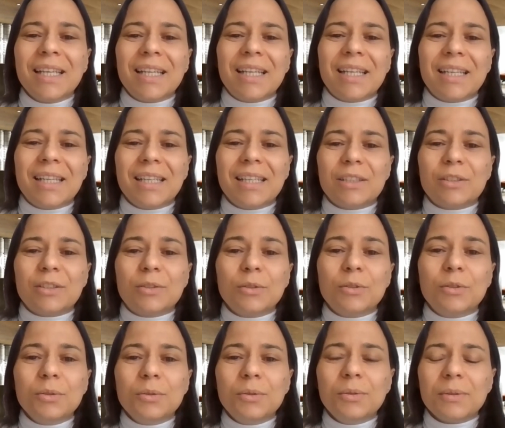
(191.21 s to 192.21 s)
to
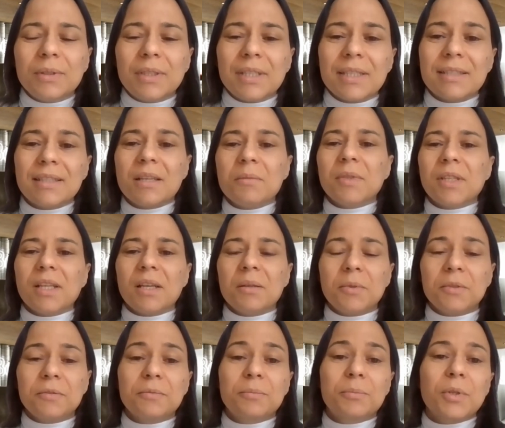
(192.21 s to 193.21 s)
do the same
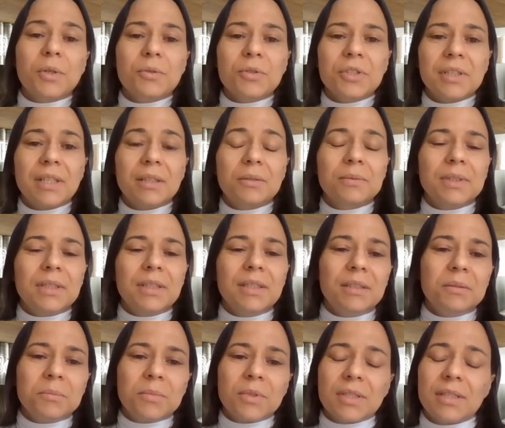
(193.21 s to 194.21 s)
type of project that we
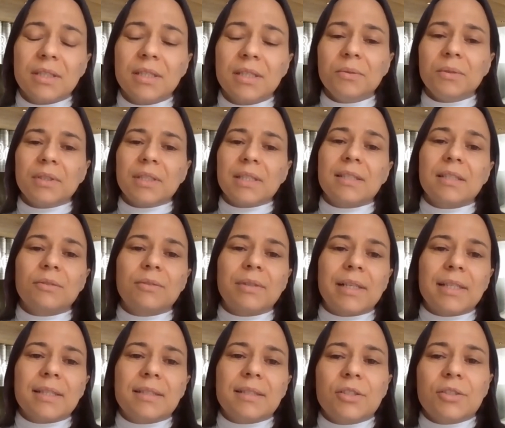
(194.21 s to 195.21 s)
did in Brazil on the
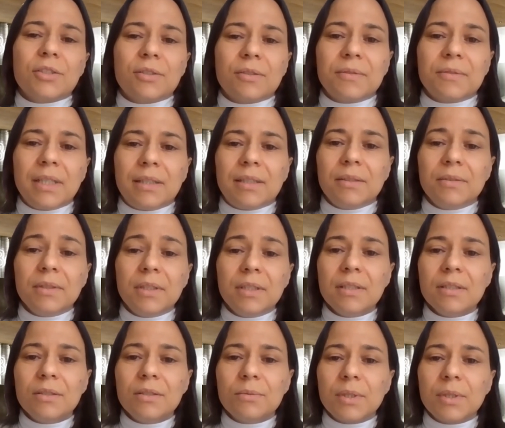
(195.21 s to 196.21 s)
centralization of the
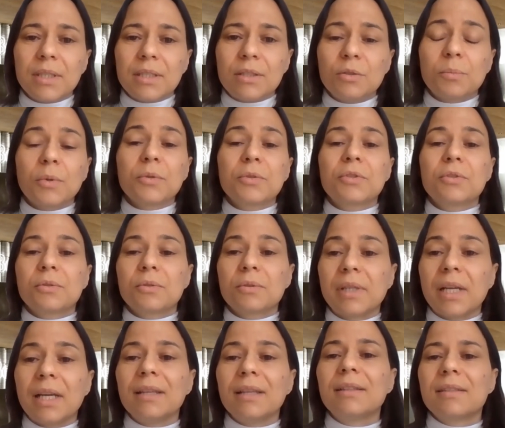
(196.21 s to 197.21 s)
activities. We were supposed to
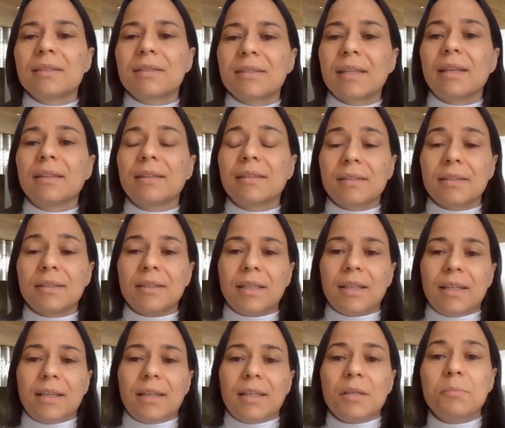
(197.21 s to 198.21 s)
create a center
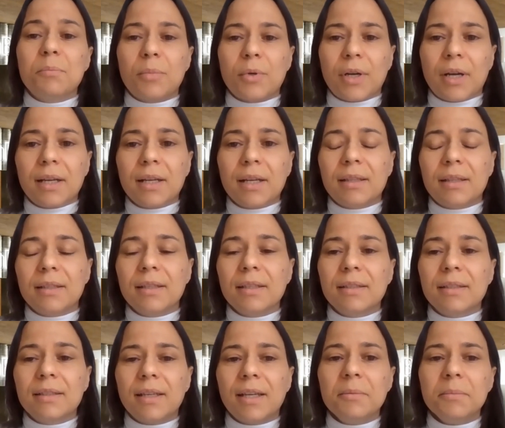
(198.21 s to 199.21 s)
in Prague at
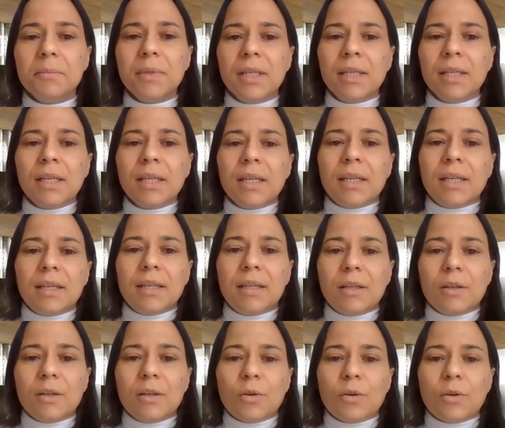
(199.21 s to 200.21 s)
that time,
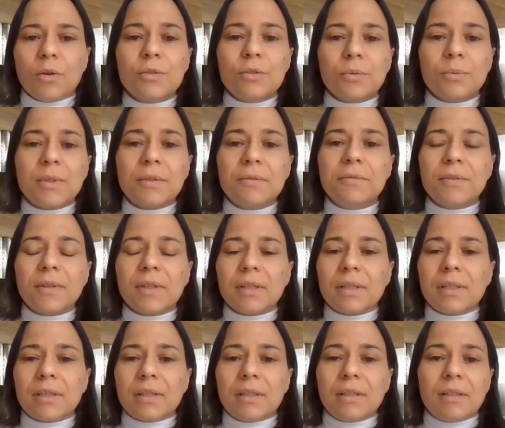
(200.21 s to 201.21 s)
also with
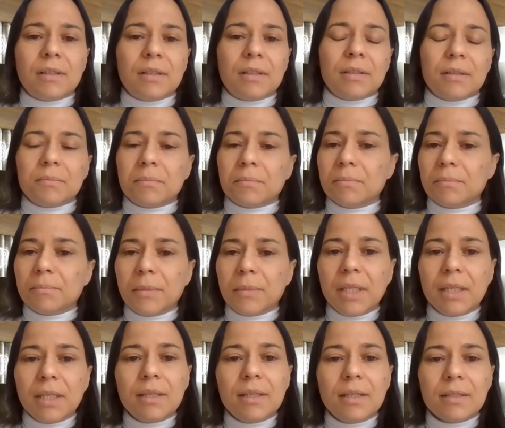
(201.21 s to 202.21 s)
a
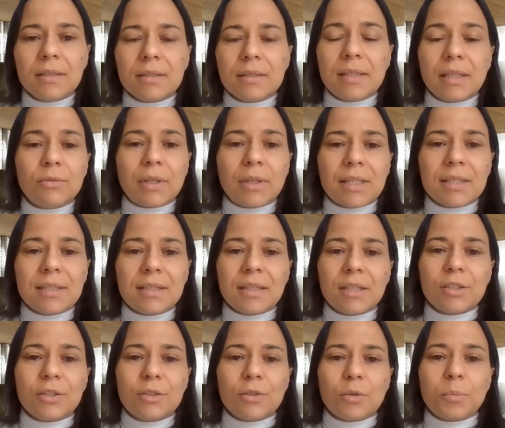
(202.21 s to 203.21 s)
big
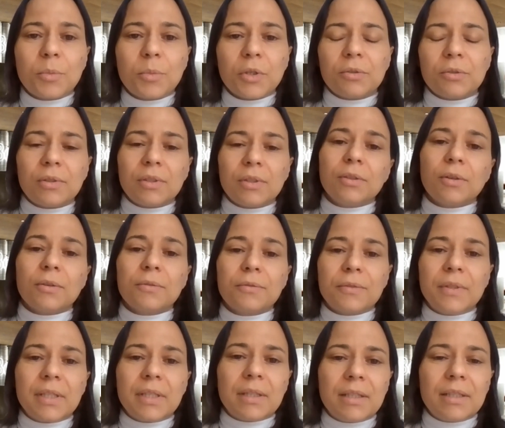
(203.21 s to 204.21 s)
centralization opportunity of
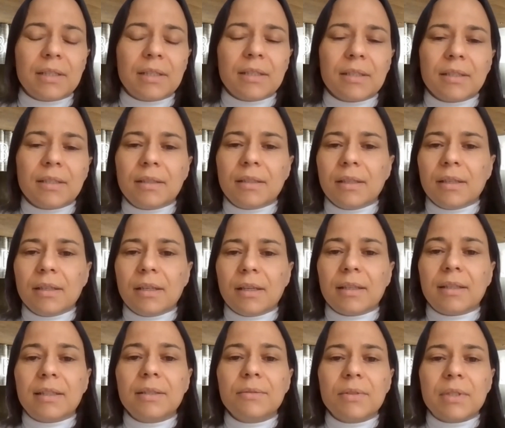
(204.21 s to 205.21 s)
the
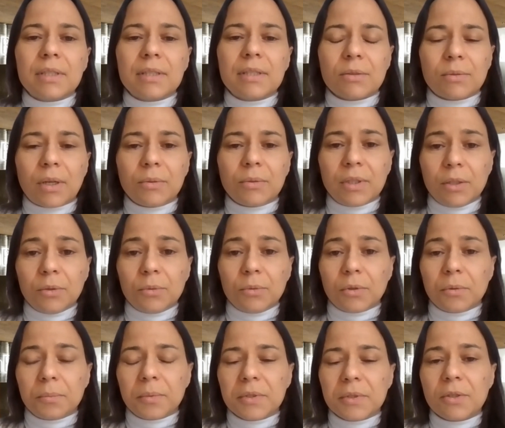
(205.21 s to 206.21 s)
activities around
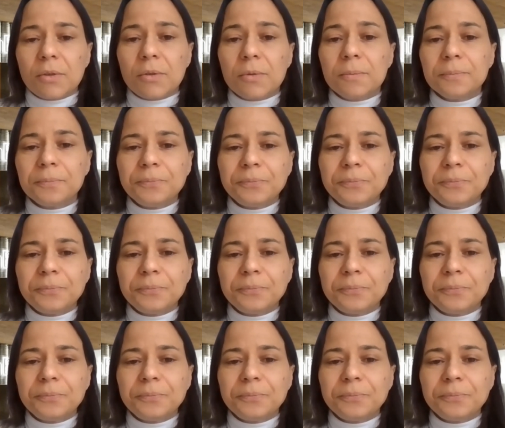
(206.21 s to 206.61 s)
Europe. So